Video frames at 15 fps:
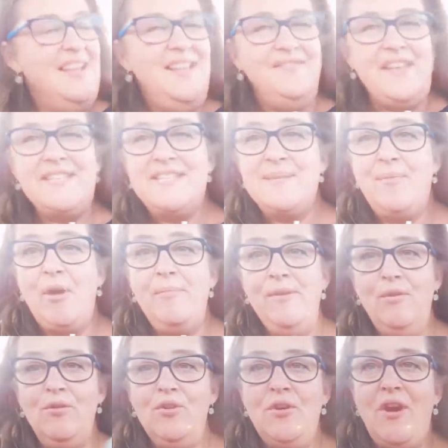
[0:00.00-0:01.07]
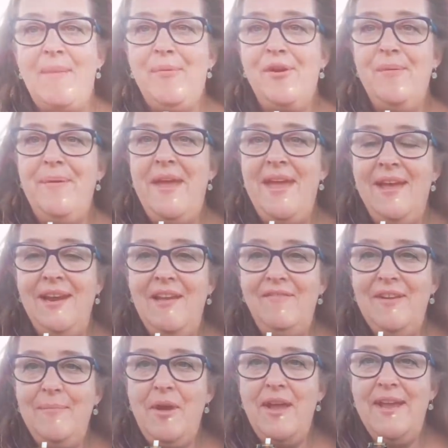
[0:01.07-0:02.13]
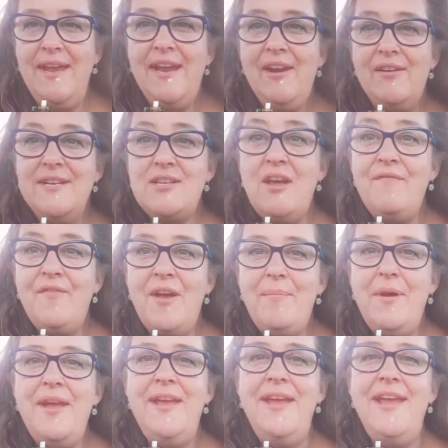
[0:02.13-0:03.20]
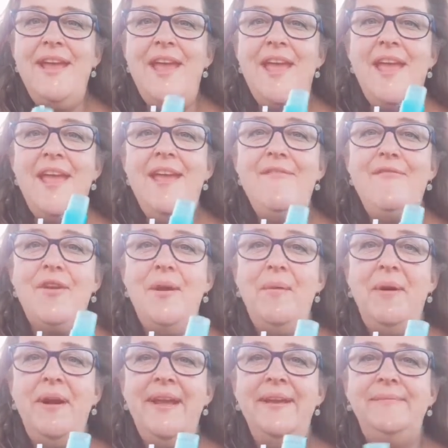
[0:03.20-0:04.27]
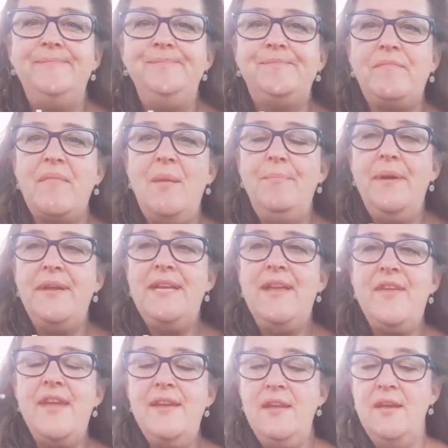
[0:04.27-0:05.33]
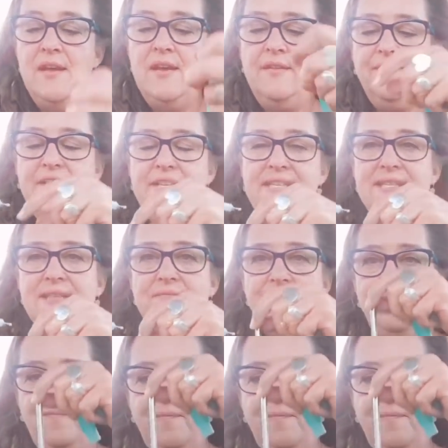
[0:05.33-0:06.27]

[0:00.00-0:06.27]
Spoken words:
that's the problem. You're crap on about how lovely my hair is. I find my hair everywhere. But yeah, this